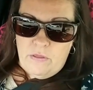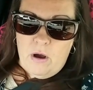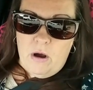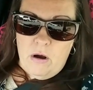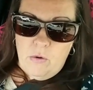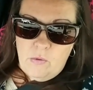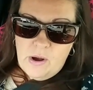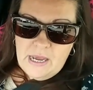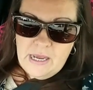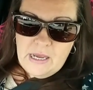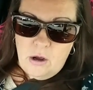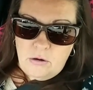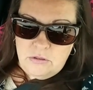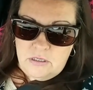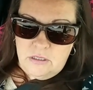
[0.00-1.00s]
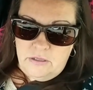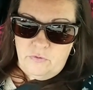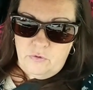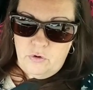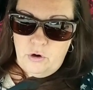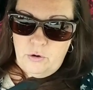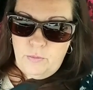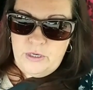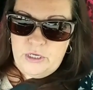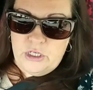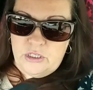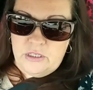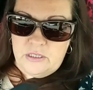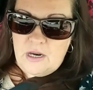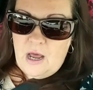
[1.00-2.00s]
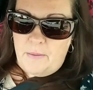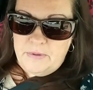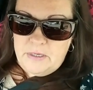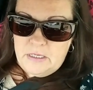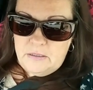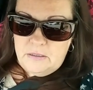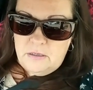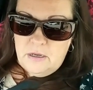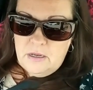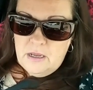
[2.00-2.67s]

the hallway goes to living room, we just stopped it,